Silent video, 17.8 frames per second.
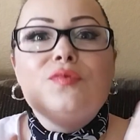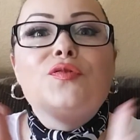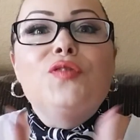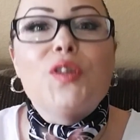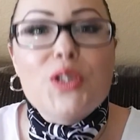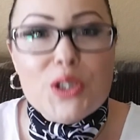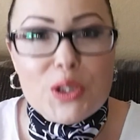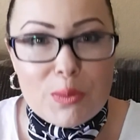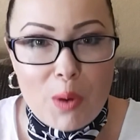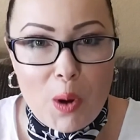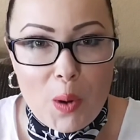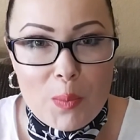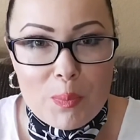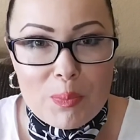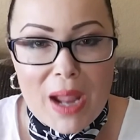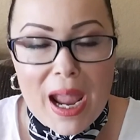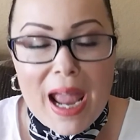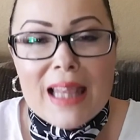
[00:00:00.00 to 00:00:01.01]
First of
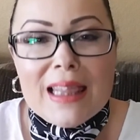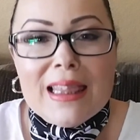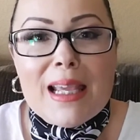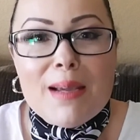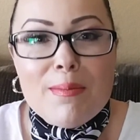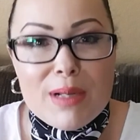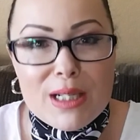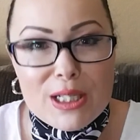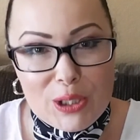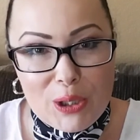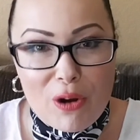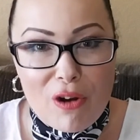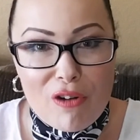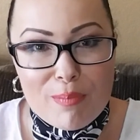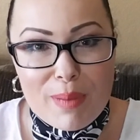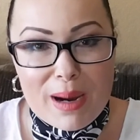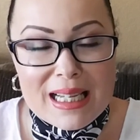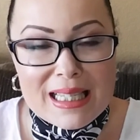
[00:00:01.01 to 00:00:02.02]
all, let me start
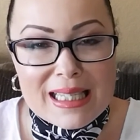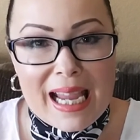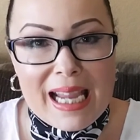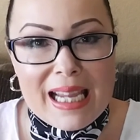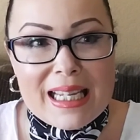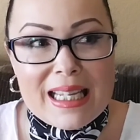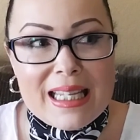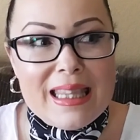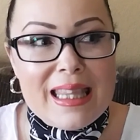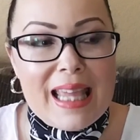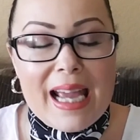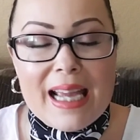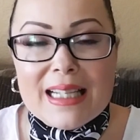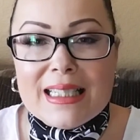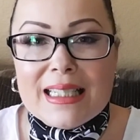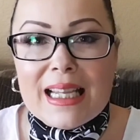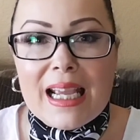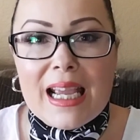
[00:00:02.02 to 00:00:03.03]
off by saying
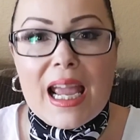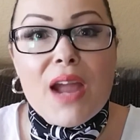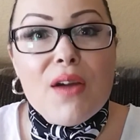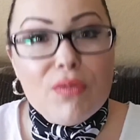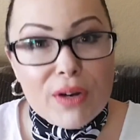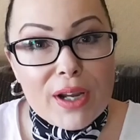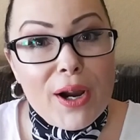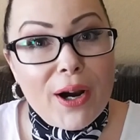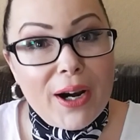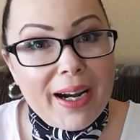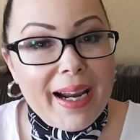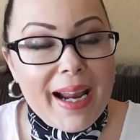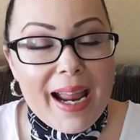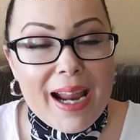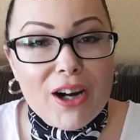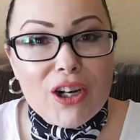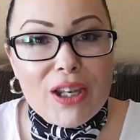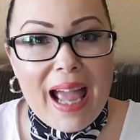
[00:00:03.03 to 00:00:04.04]
that every
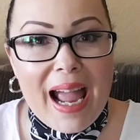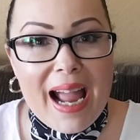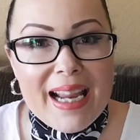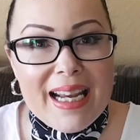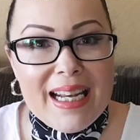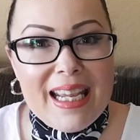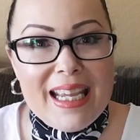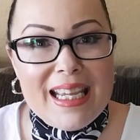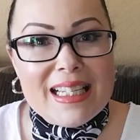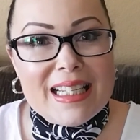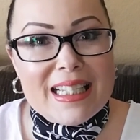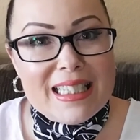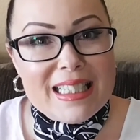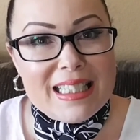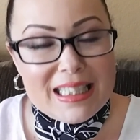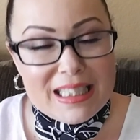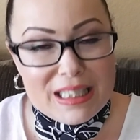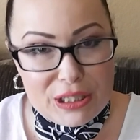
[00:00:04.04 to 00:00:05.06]
airline
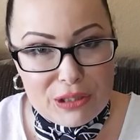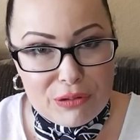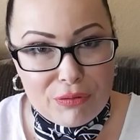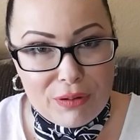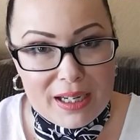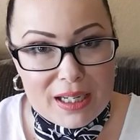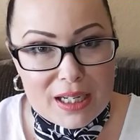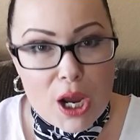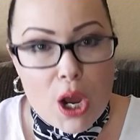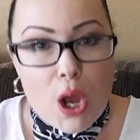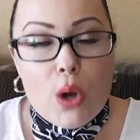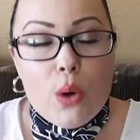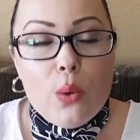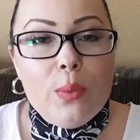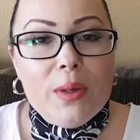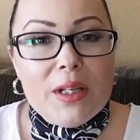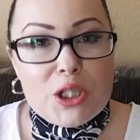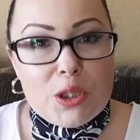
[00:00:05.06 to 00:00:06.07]
is different,
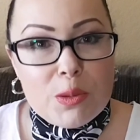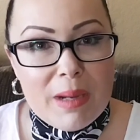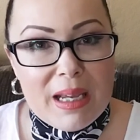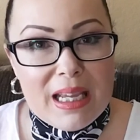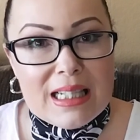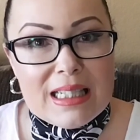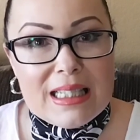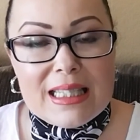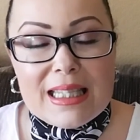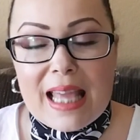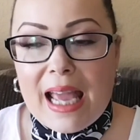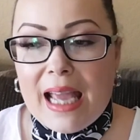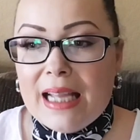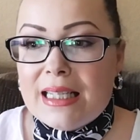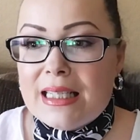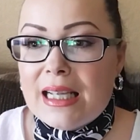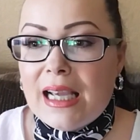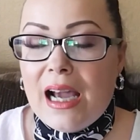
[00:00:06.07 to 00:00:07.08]
which means
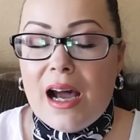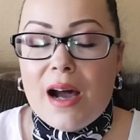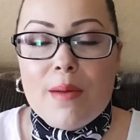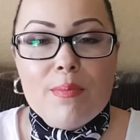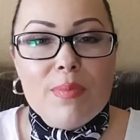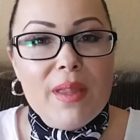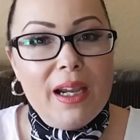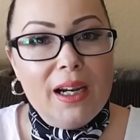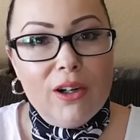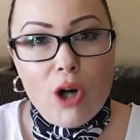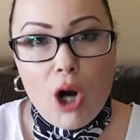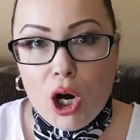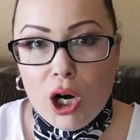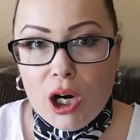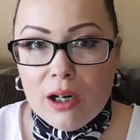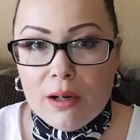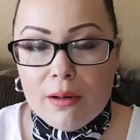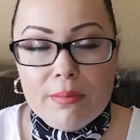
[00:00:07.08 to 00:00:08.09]
that there
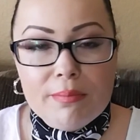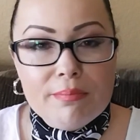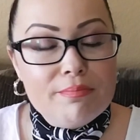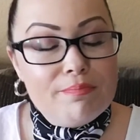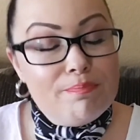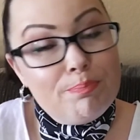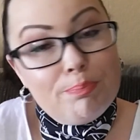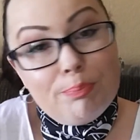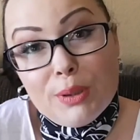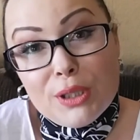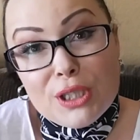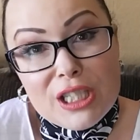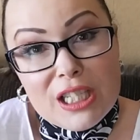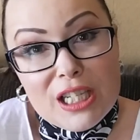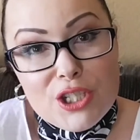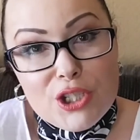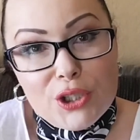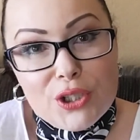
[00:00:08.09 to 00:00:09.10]
are
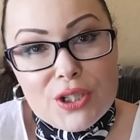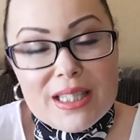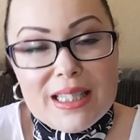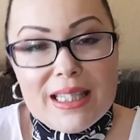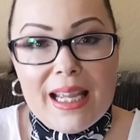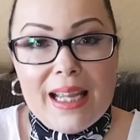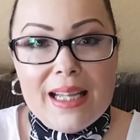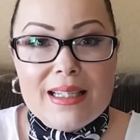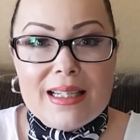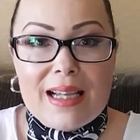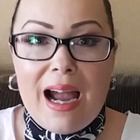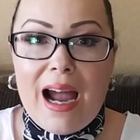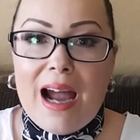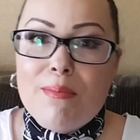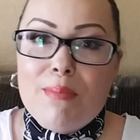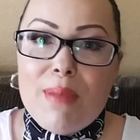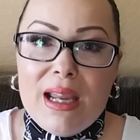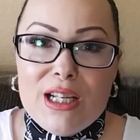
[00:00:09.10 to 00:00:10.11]
procedures that
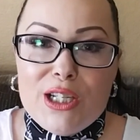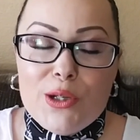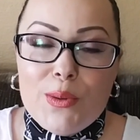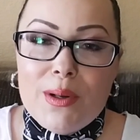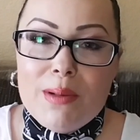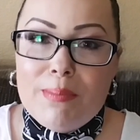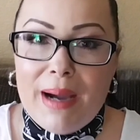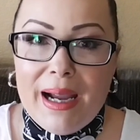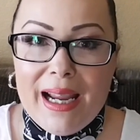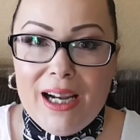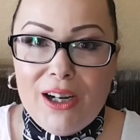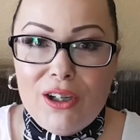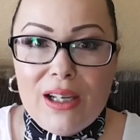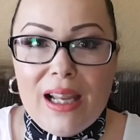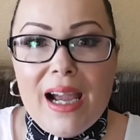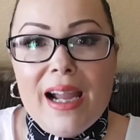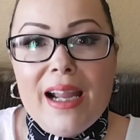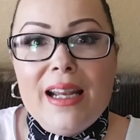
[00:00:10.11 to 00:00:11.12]
I may do at my
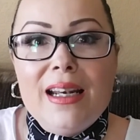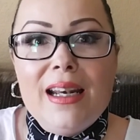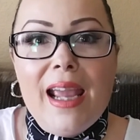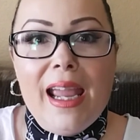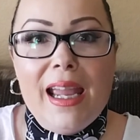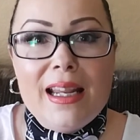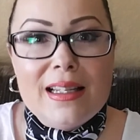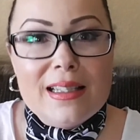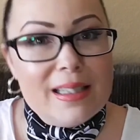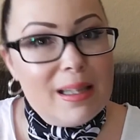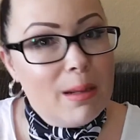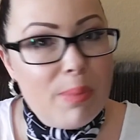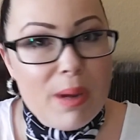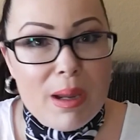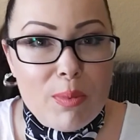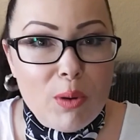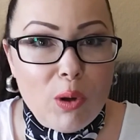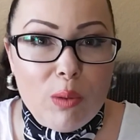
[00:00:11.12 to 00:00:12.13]
airline and some
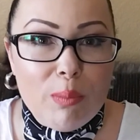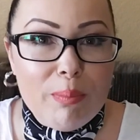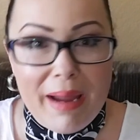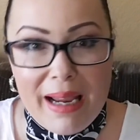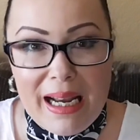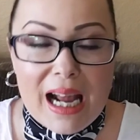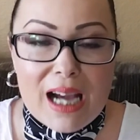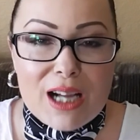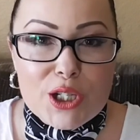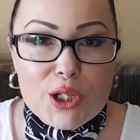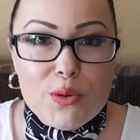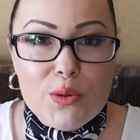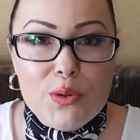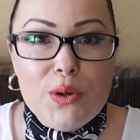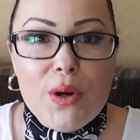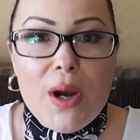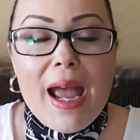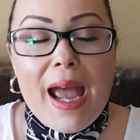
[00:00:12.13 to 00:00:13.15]
people may not
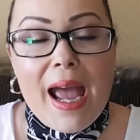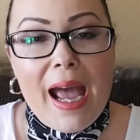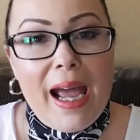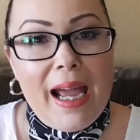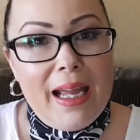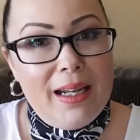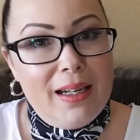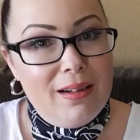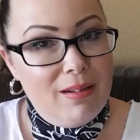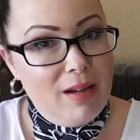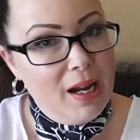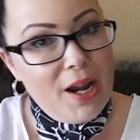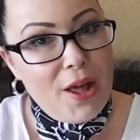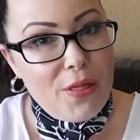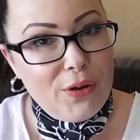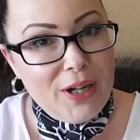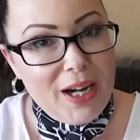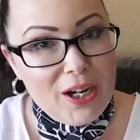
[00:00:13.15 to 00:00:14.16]
do at
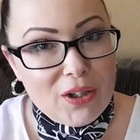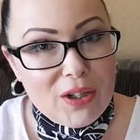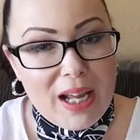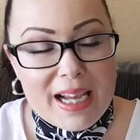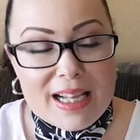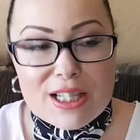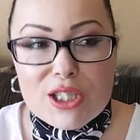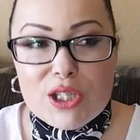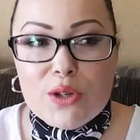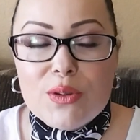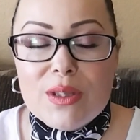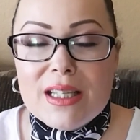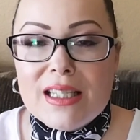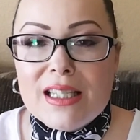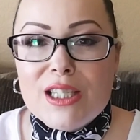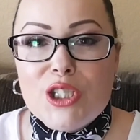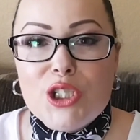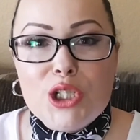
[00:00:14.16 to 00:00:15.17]
another airline. So
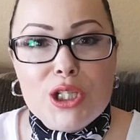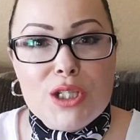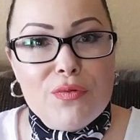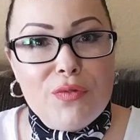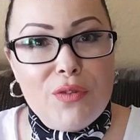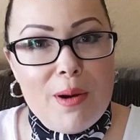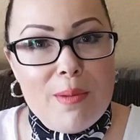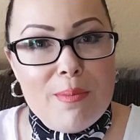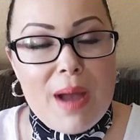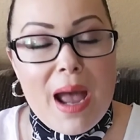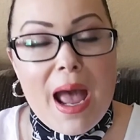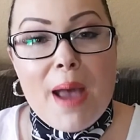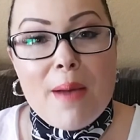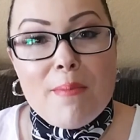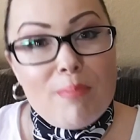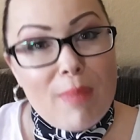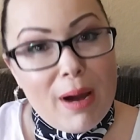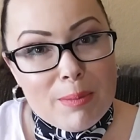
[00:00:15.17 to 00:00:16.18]
this is just from
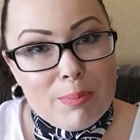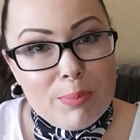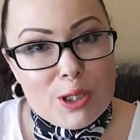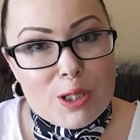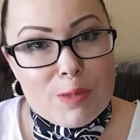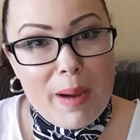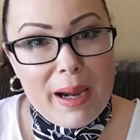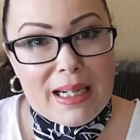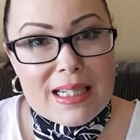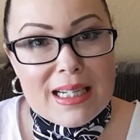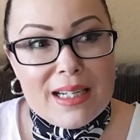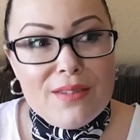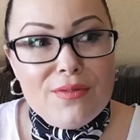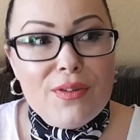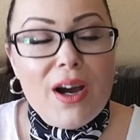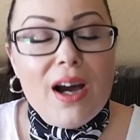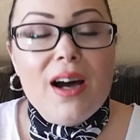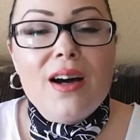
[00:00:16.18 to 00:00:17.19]
my perspective.